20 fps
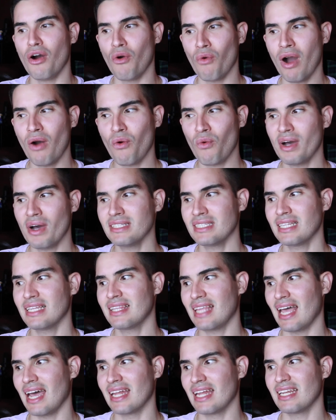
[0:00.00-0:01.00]
what was
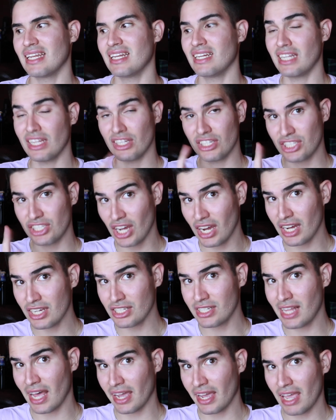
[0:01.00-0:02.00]
it that the
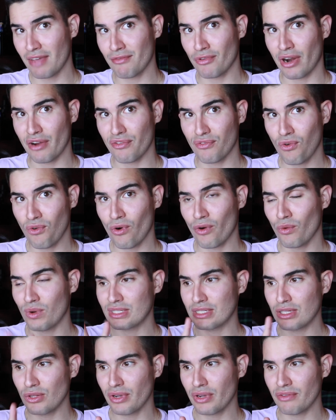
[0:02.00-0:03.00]
judge that gave her a 4
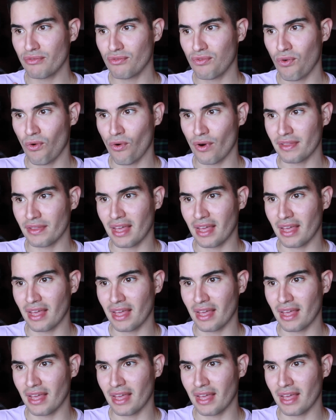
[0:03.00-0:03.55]
was looking for